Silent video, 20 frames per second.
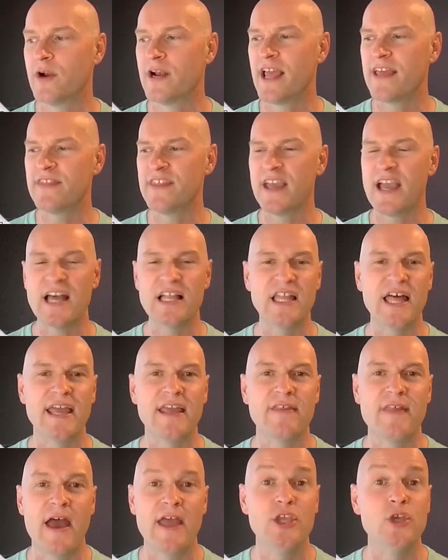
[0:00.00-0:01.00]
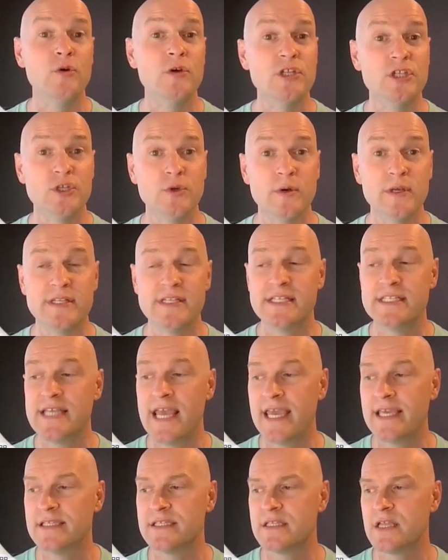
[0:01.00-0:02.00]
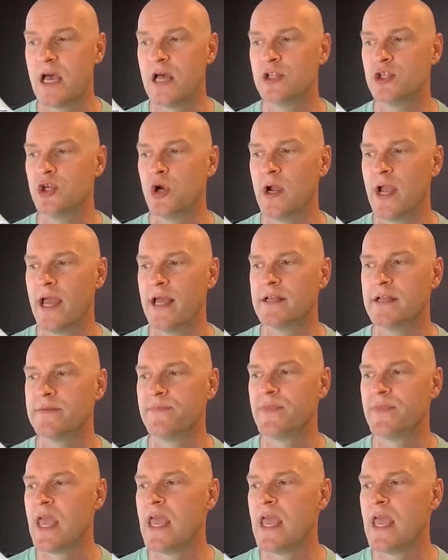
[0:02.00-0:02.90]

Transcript: And I think I like that. You can do it to taste on your end.